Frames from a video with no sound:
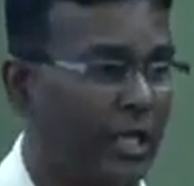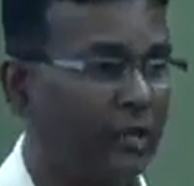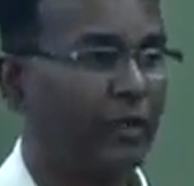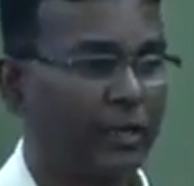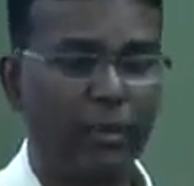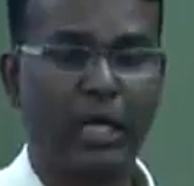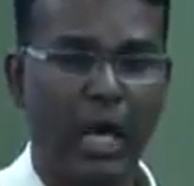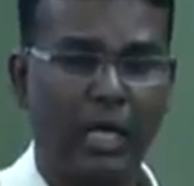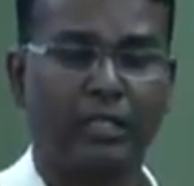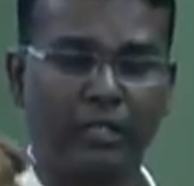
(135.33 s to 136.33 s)
In fact, my
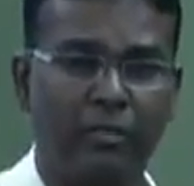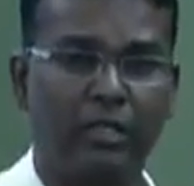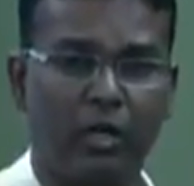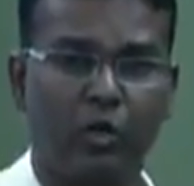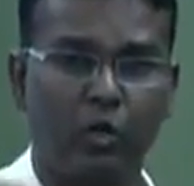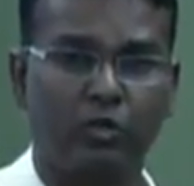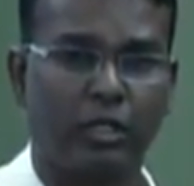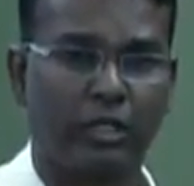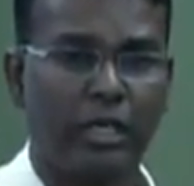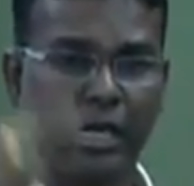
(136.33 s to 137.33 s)
heart even now goes
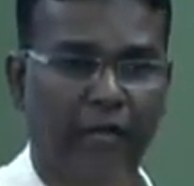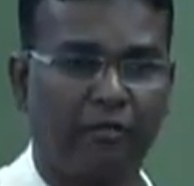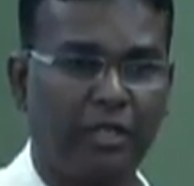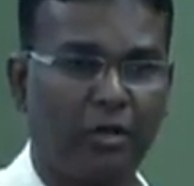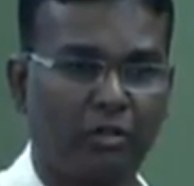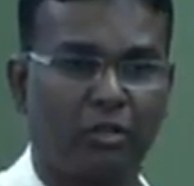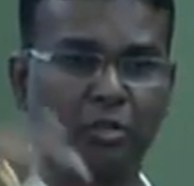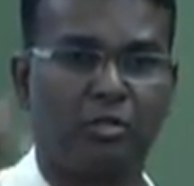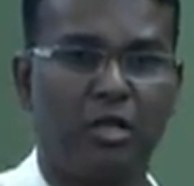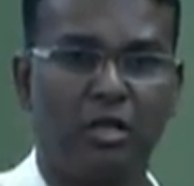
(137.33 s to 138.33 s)
that every doctor
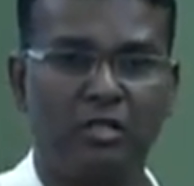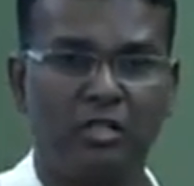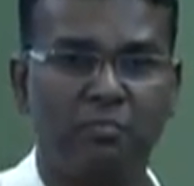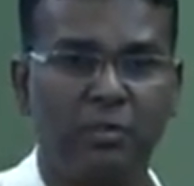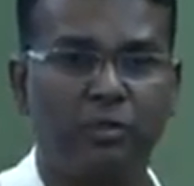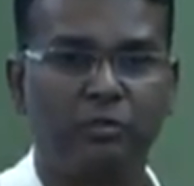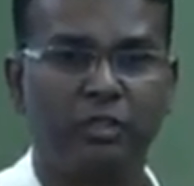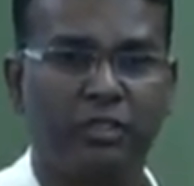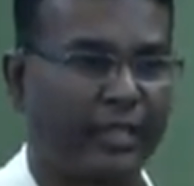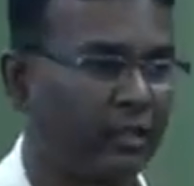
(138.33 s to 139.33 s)
should learn this
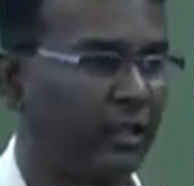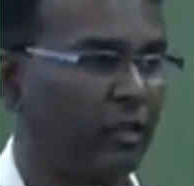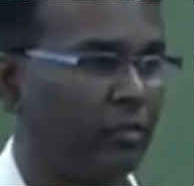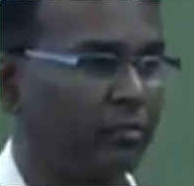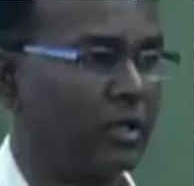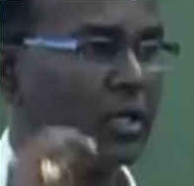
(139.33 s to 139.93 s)
beautiful technique of